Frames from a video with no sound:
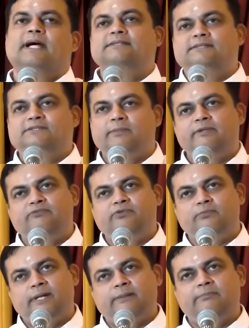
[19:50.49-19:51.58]
I said, "Swami,
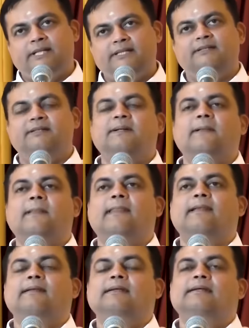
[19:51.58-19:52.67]
for my brother."
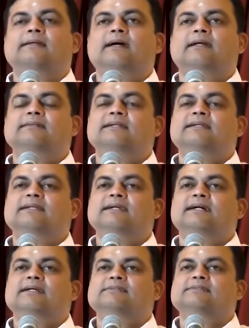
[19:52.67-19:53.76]
And then he
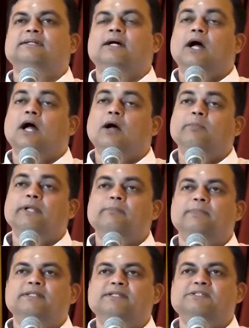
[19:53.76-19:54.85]
asked, "How many
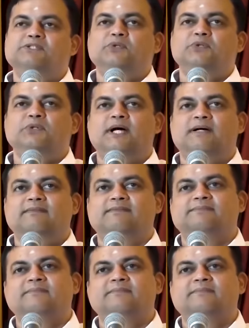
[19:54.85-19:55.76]
brothers do you have?"